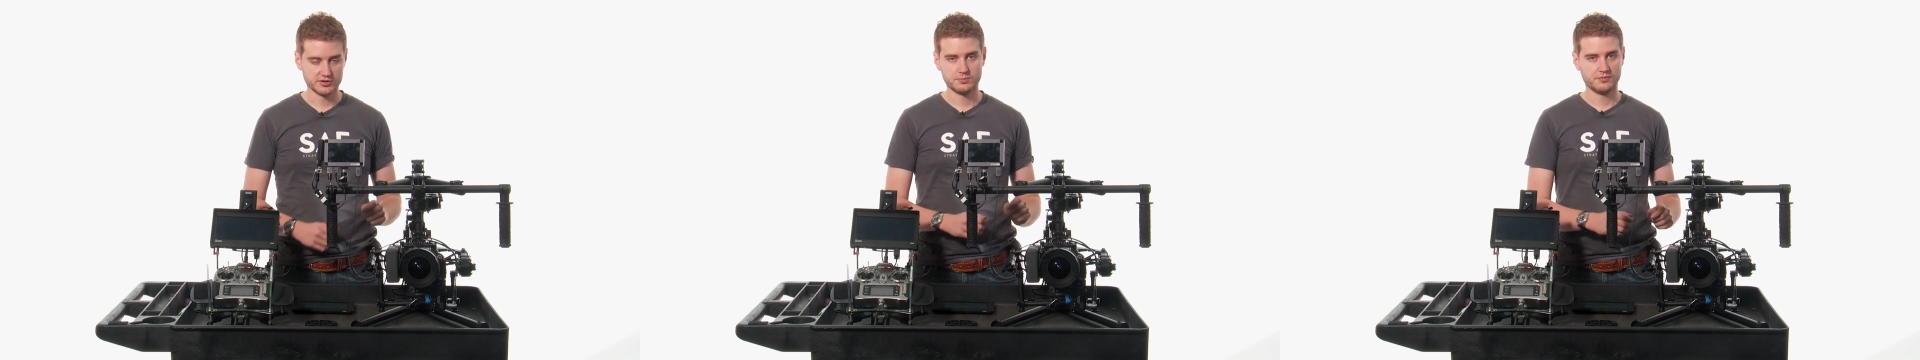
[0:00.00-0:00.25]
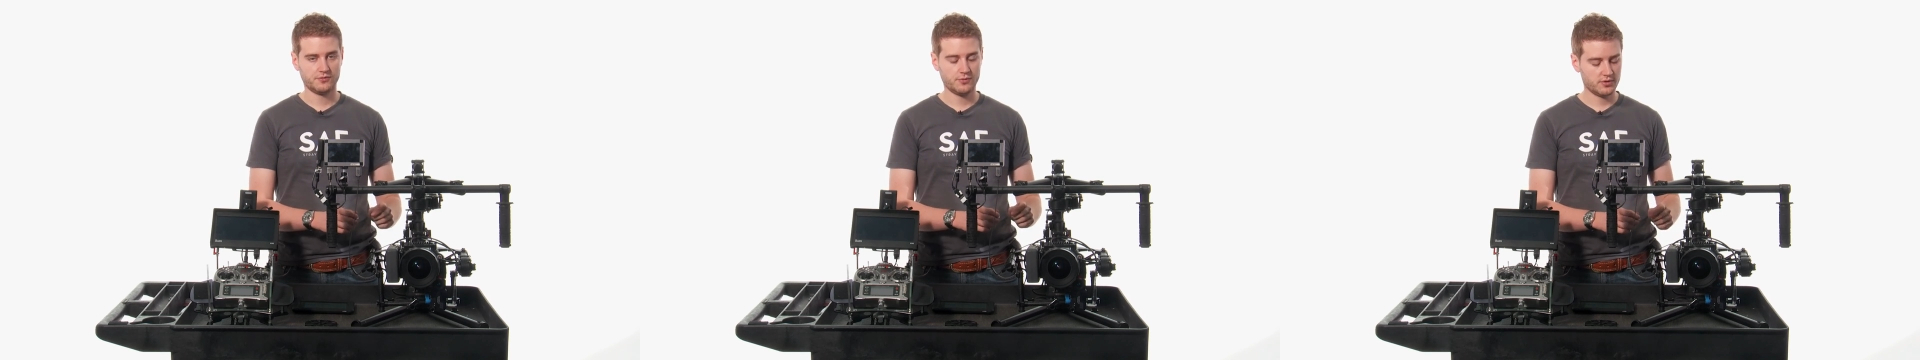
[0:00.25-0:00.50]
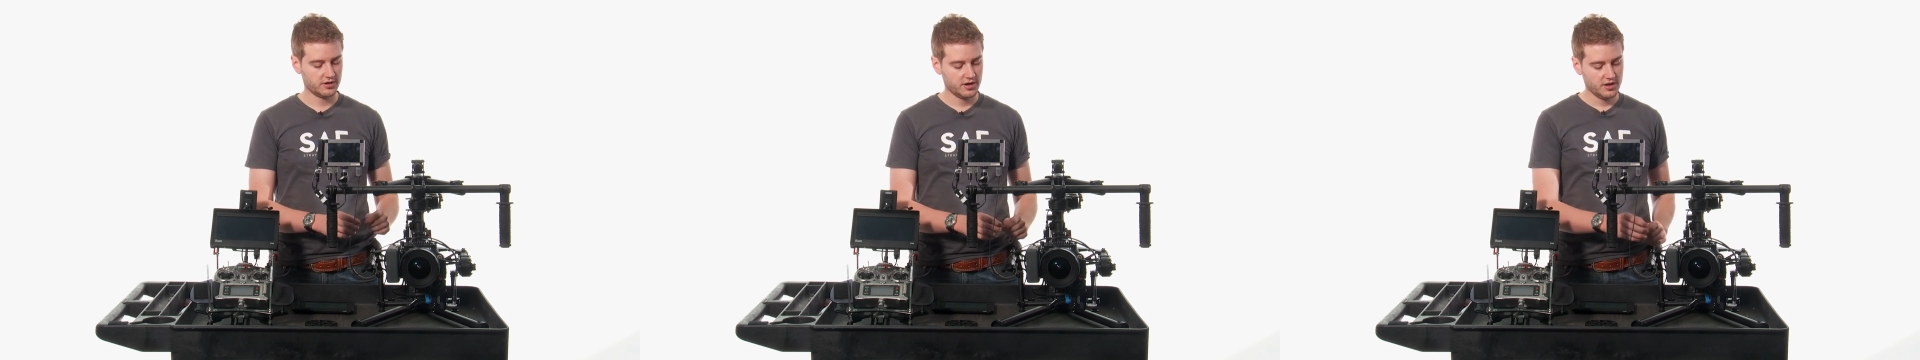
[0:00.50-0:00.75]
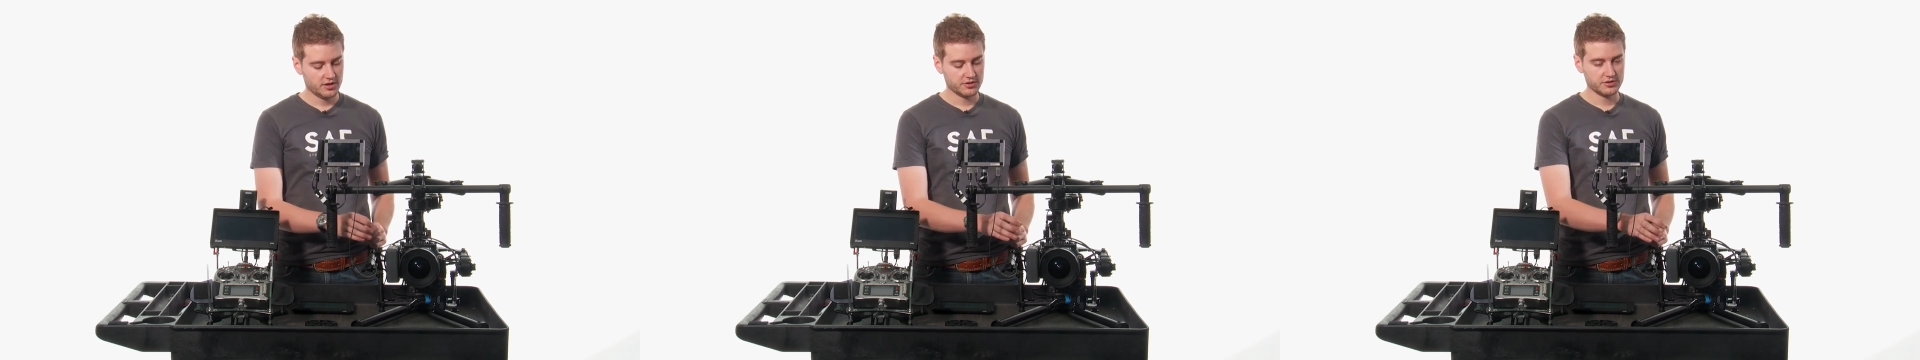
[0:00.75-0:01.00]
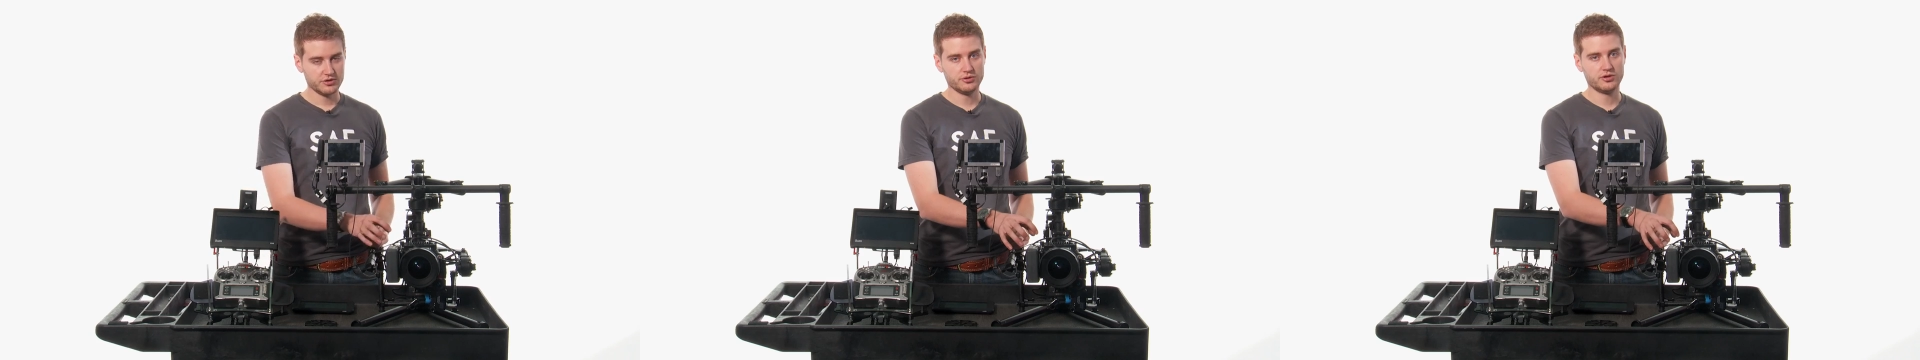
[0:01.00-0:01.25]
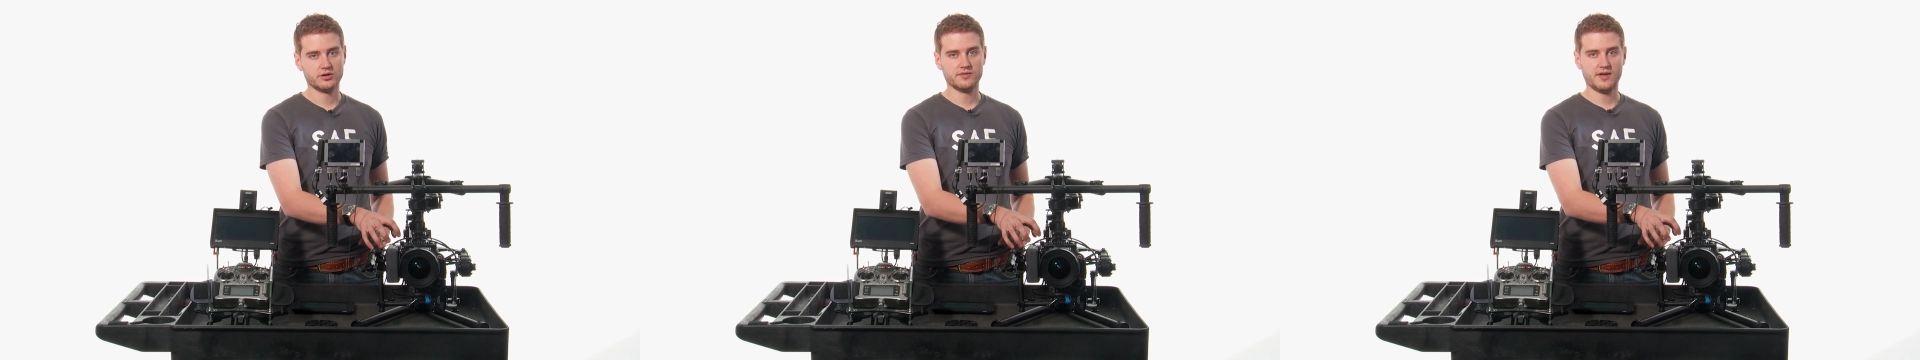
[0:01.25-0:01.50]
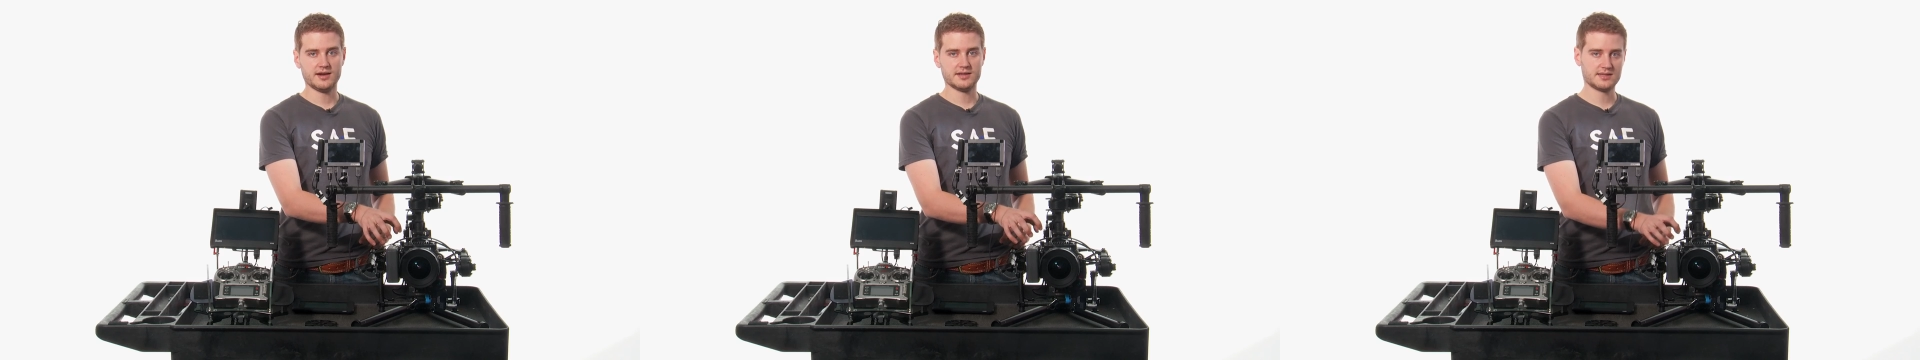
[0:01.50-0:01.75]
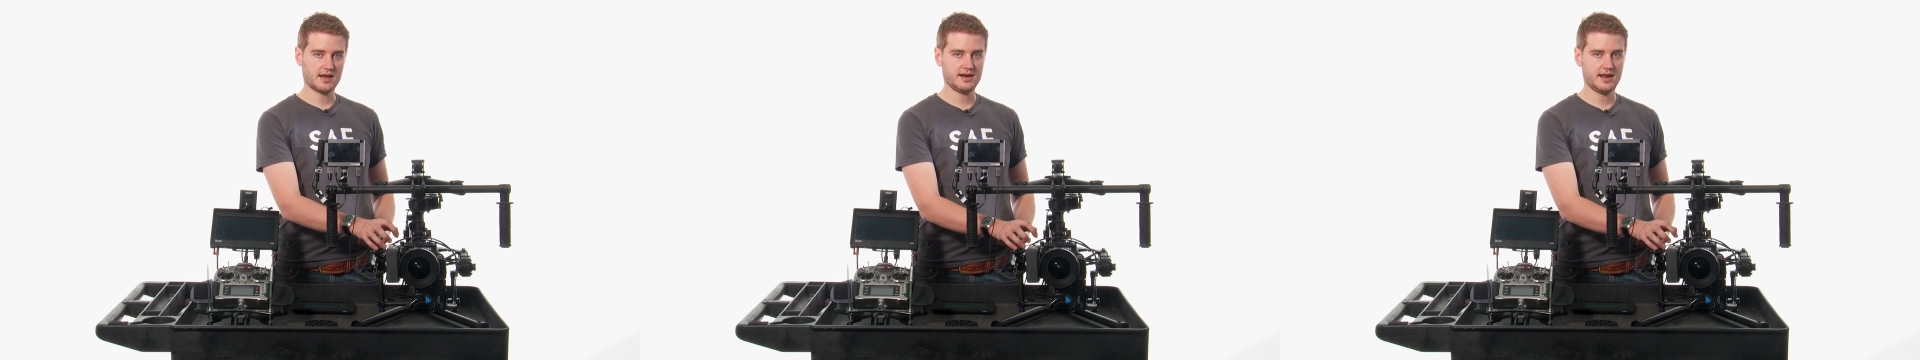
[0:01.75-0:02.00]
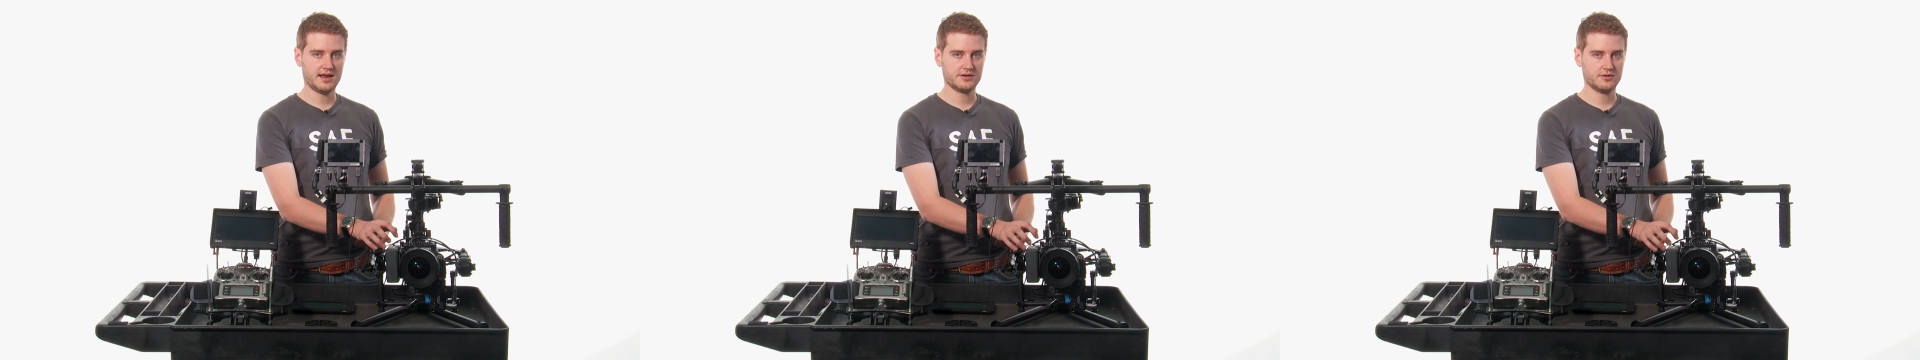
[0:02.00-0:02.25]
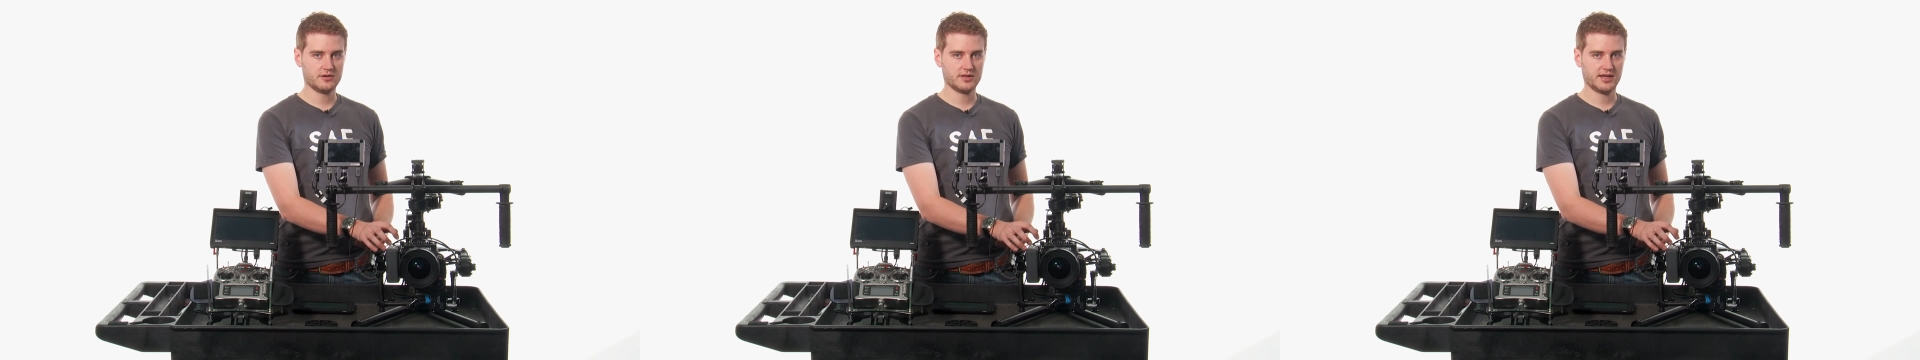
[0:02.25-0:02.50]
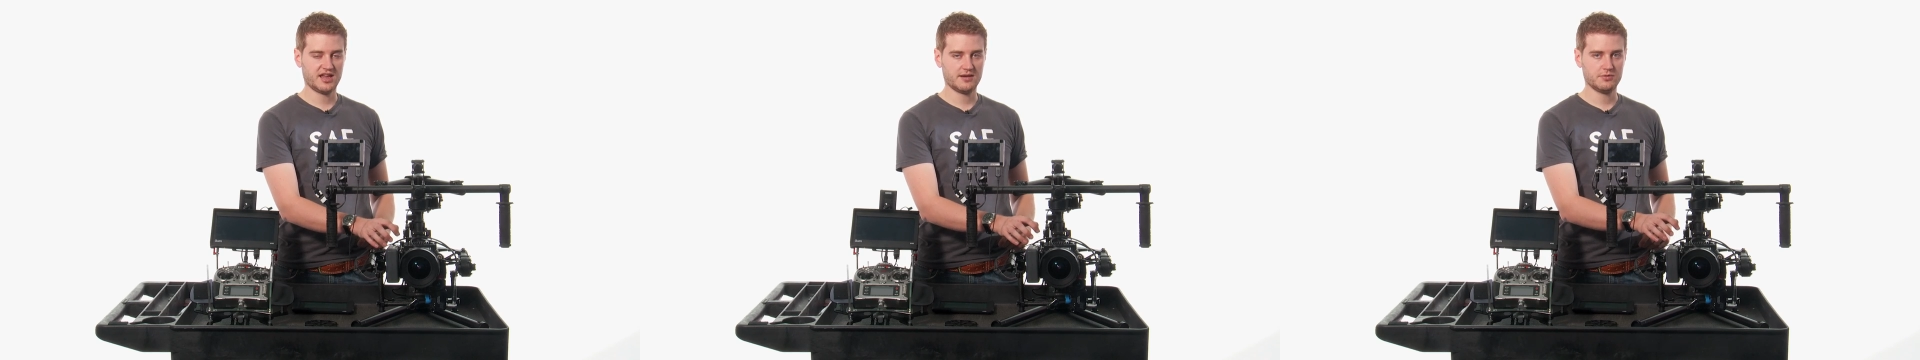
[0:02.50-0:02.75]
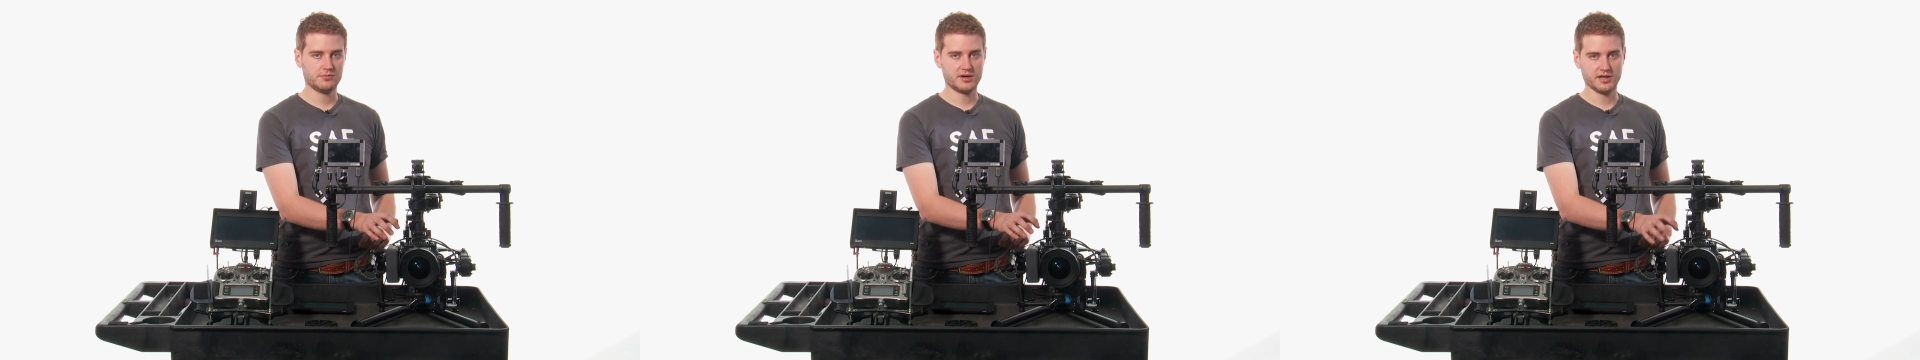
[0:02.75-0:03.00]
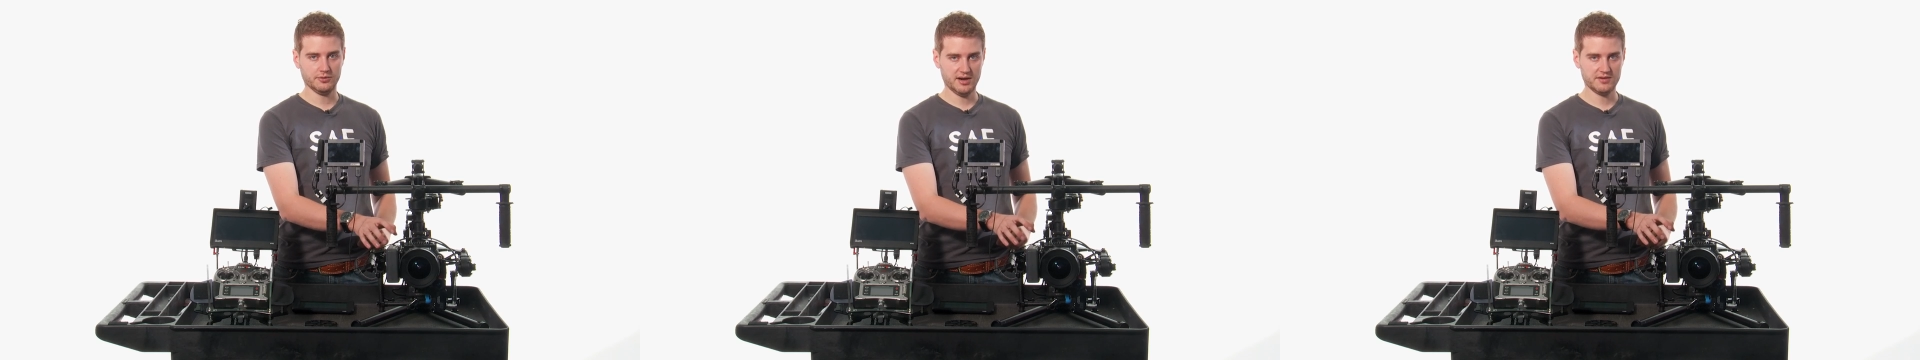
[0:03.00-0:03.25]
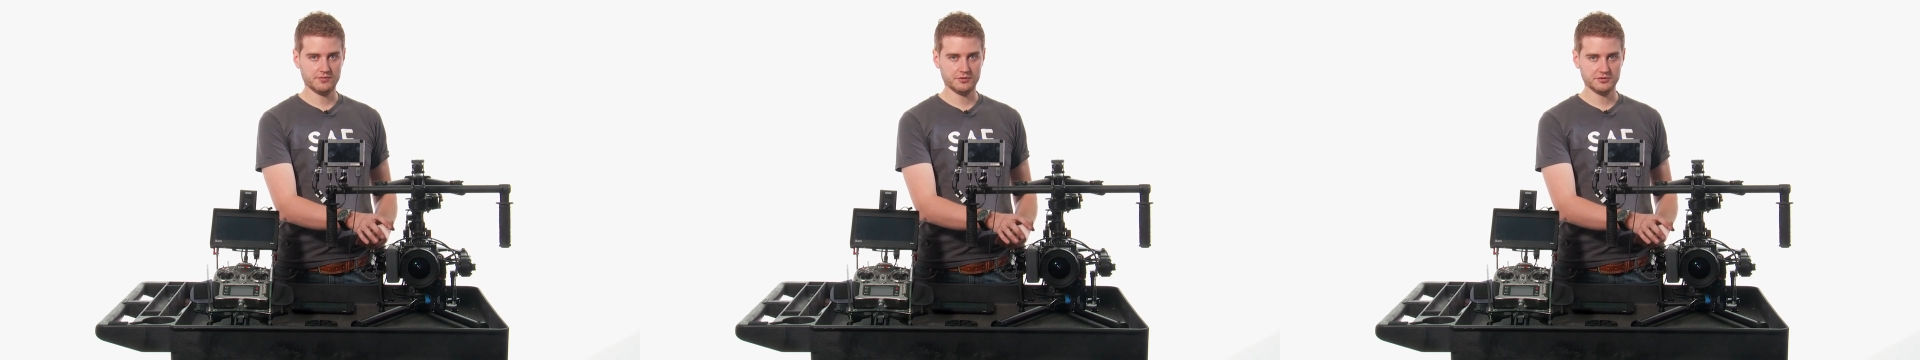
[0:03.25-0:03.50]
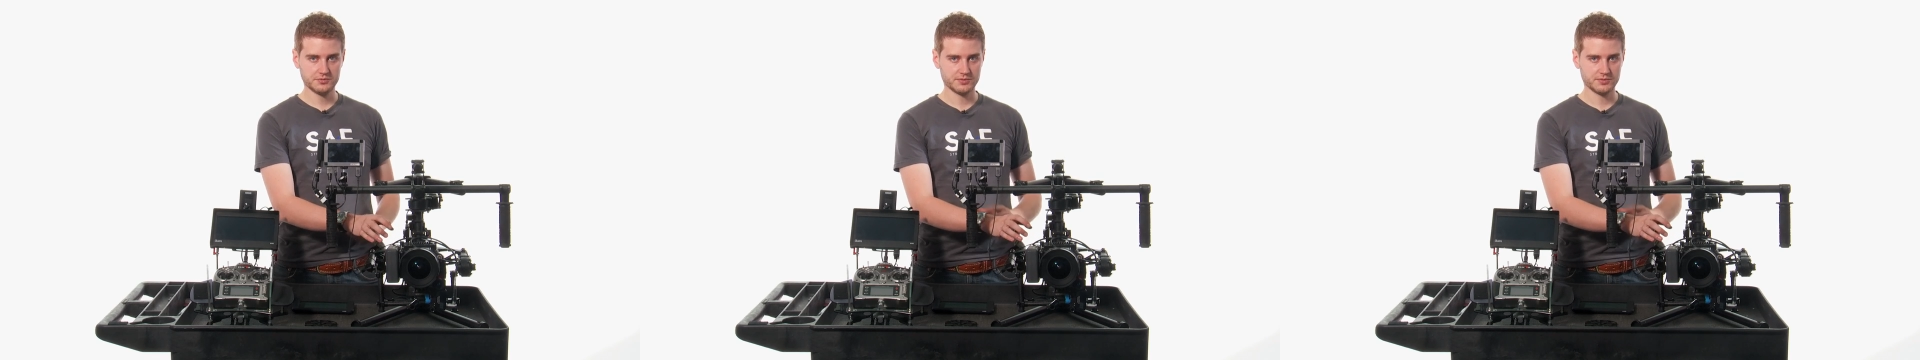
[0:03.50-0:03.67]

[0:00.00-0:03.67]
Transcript: Before, you could have had a side handle on the camera running red volts,